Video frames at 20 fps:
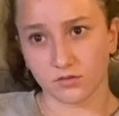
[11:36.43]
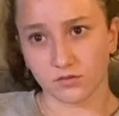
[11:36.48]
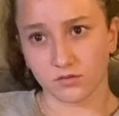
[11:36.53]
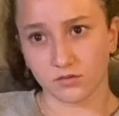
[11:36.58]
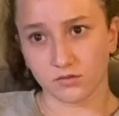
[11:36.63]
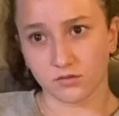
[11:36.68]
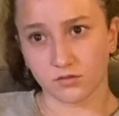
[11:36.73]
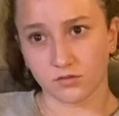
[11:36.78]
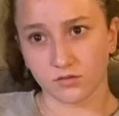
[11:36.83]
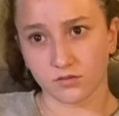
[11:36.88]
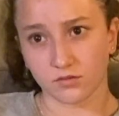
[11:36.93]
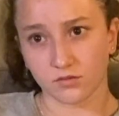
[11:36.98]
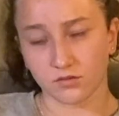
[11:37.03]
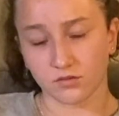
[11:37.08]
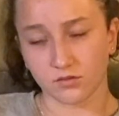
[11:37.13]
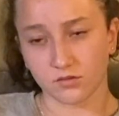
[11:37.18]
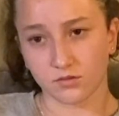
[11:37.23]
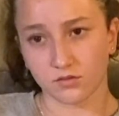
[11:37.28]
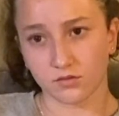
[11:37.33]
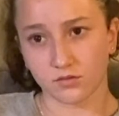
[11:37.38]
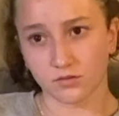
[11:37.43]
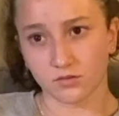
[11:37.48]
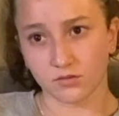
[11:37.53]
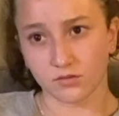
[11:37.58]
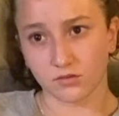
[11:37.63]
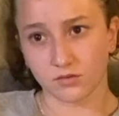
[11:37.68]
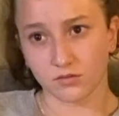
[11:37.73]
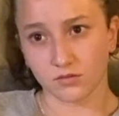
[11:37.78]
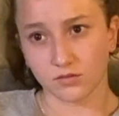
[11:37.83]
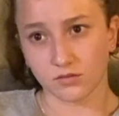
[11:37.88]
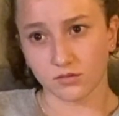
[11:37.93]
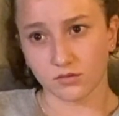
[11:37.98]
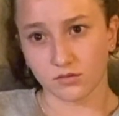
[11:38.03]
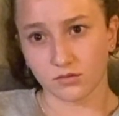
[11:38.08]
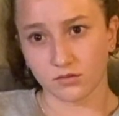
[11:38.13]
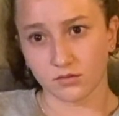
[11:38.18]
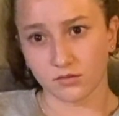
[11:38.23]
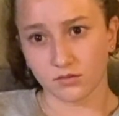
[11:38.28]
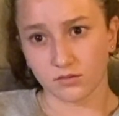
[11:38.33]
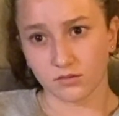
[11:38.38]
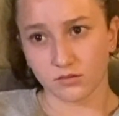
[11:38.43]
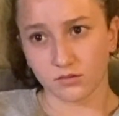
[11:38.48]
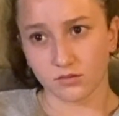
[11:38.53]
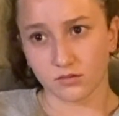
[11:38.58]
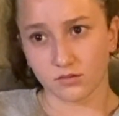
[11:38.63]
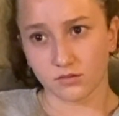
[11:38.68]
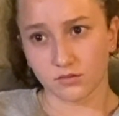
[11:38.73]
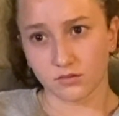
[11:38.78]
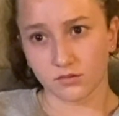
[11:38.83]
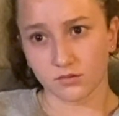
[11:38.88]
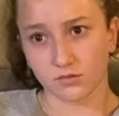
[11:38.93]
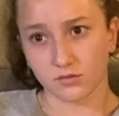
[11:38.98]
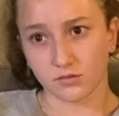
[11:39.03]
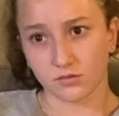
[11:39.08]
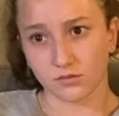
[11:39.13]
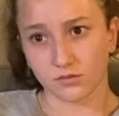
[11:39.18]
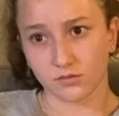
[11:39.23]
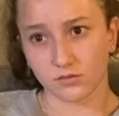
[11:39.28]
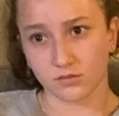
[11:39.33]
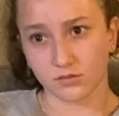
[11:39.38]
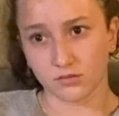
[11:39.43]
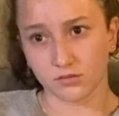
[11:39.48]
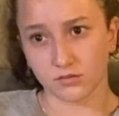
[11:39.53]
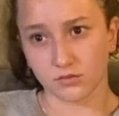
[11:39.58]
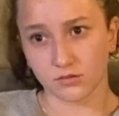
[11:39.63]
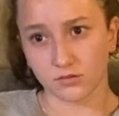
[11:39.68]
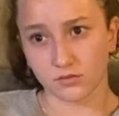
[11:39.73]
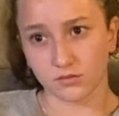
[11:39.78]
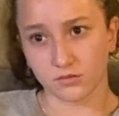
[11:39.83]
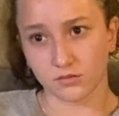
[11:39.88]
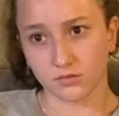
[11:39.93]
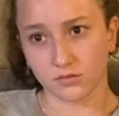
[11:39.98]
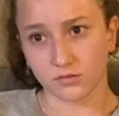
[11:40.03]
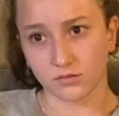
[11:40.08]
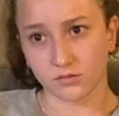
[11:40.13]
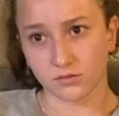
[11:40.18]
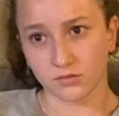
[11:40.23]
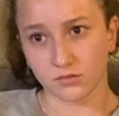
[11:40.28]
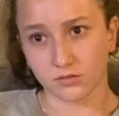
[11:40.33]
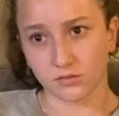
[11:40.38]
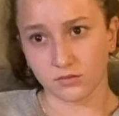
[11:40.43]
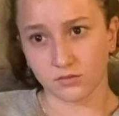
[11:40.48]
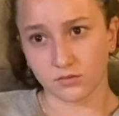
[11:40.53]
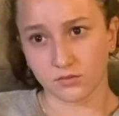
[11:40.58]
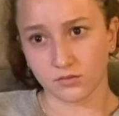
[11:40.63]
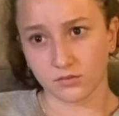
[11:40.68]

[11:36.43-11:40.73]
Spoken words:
[no speech]